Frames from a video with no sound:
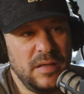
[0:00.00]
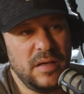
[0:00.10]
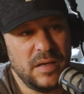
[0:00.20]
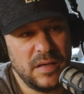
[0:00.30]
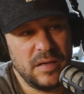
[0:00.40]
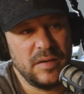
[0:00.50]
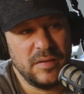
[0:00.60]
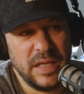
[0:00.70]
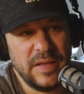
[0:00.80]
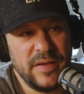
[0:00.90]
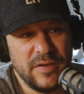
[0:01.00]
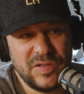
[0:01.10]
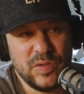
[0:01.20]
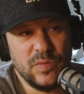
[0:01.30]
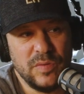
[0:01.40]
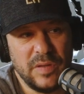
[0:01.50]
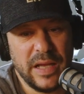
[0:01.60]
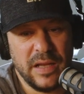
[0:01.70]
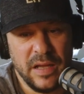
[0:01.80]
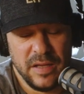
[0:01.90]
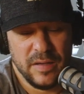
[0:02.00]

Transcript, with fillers: uh, in there too like